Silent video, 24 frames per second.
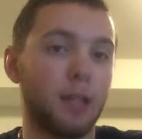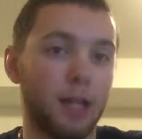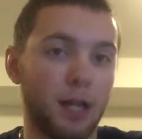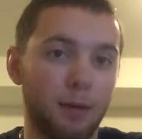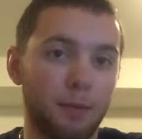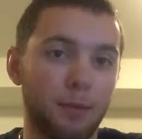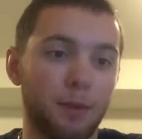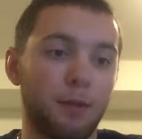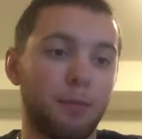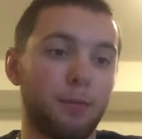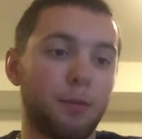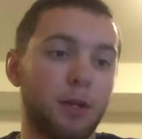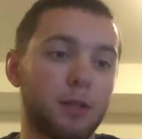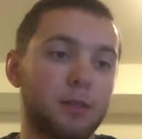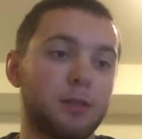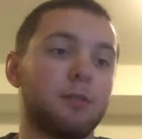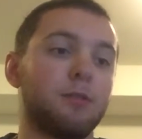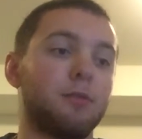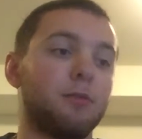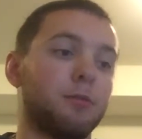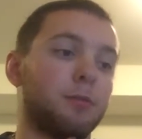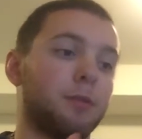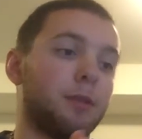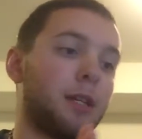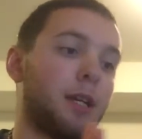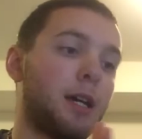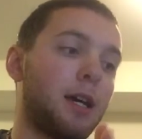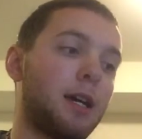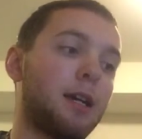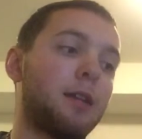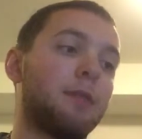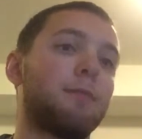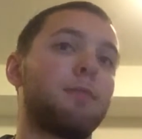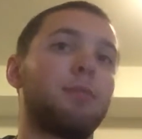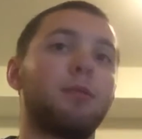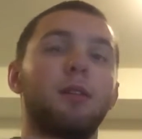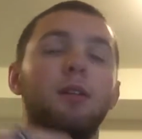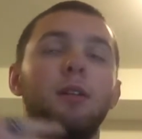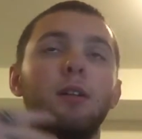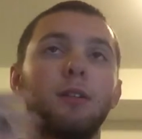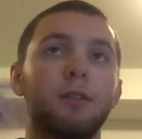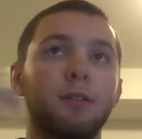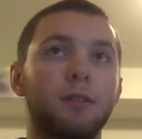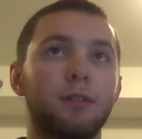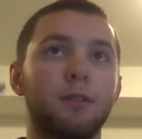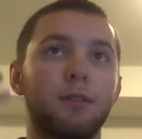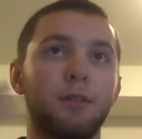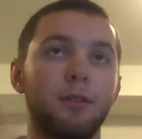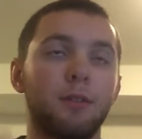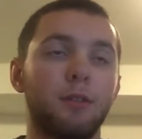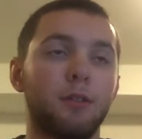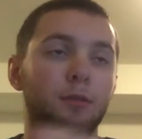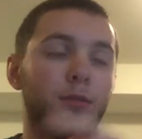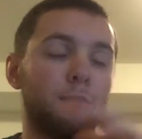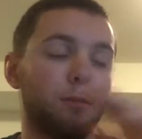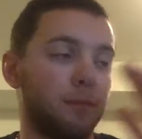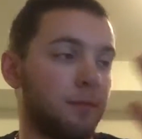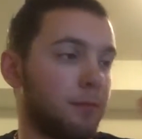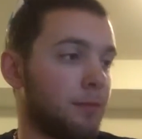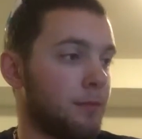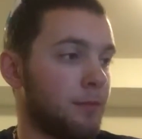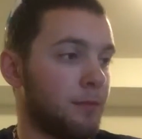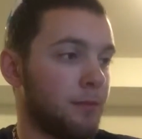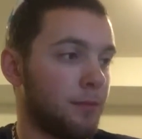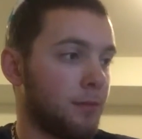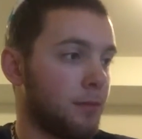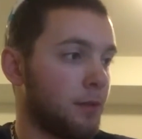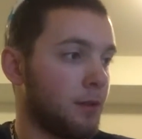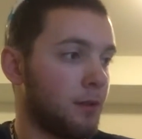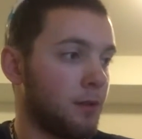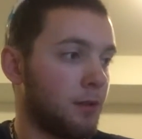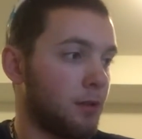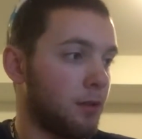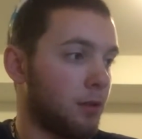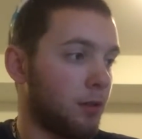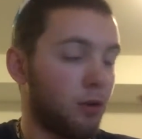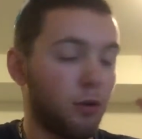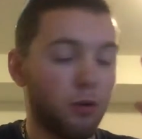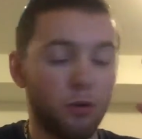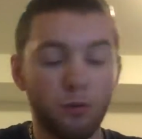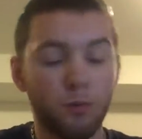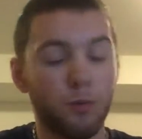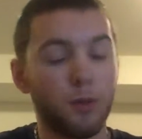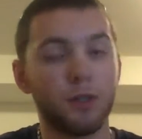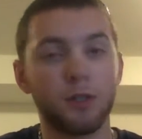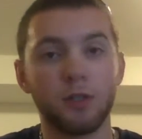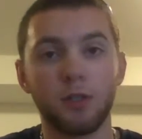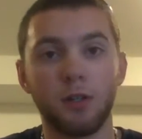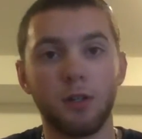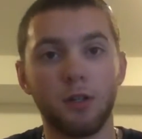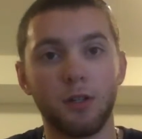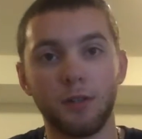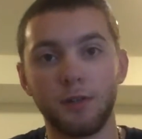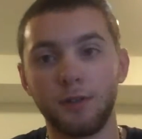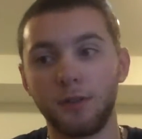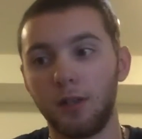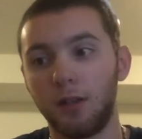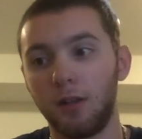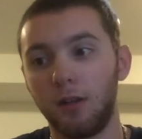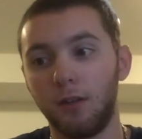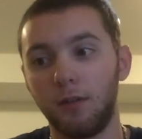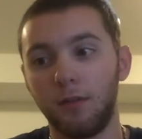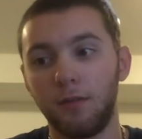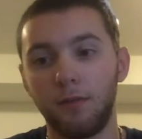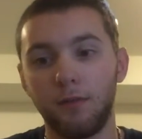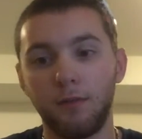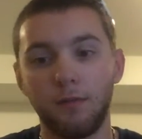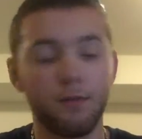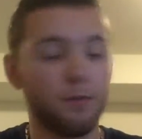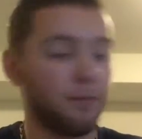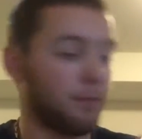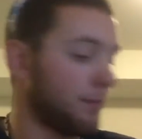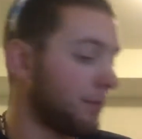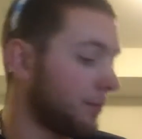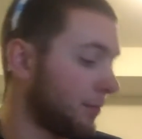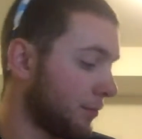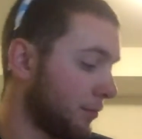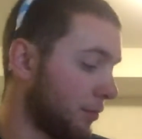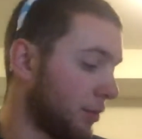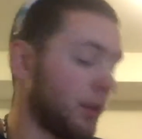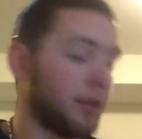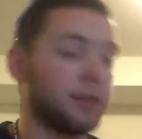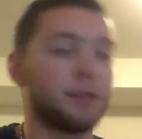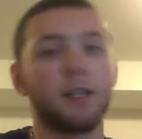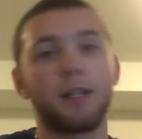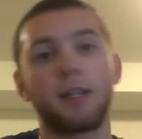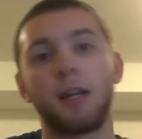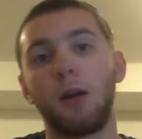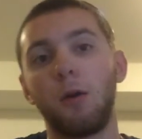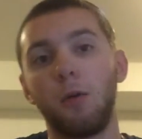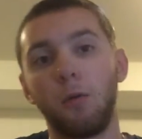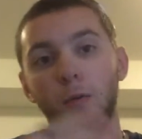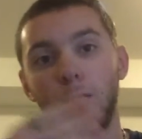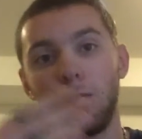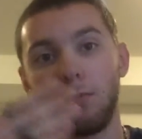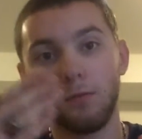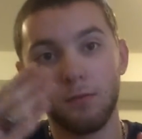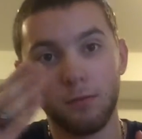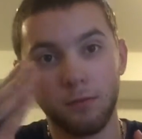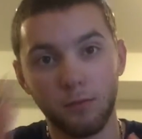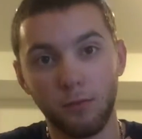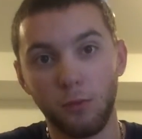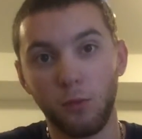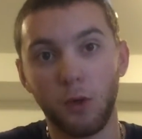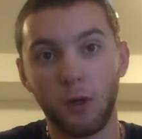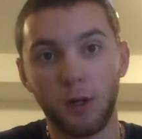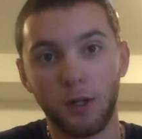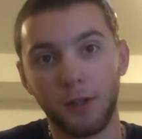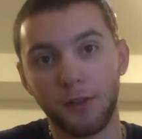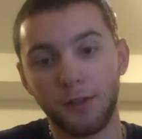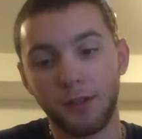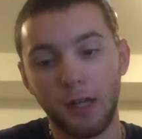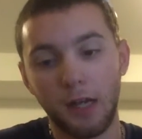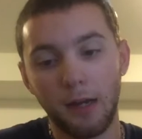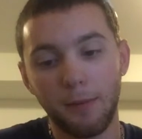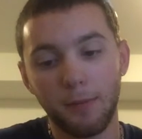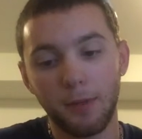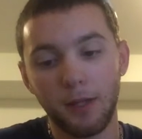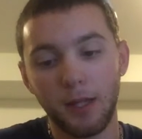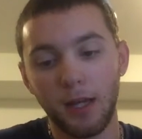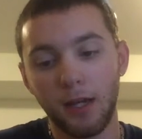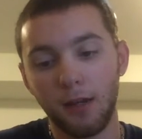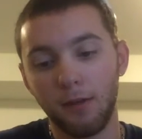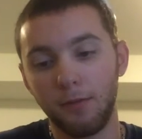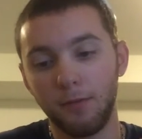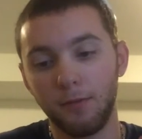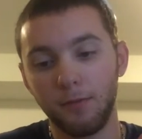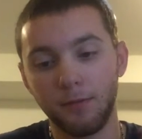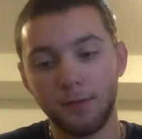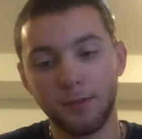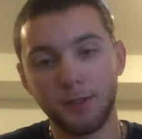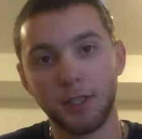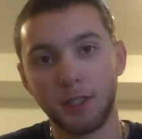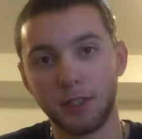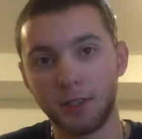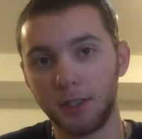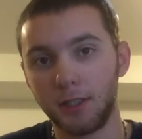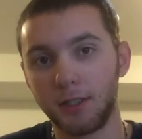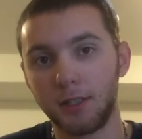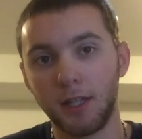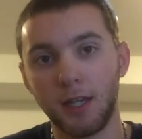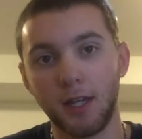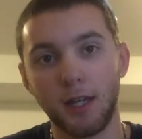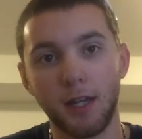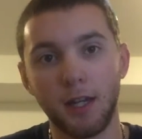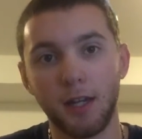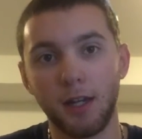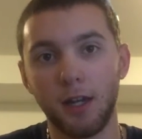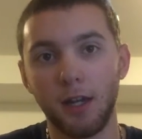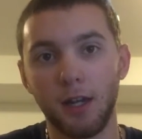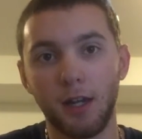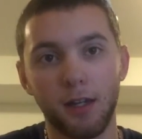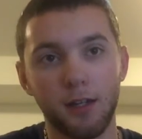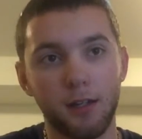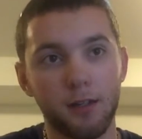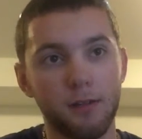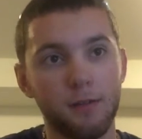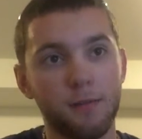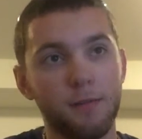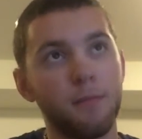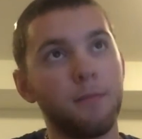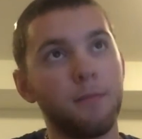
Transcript: I the process of doing that, plus, you know, a whole bunch of other stuff. Plus, I got work on top of that, 6 to 10 at night.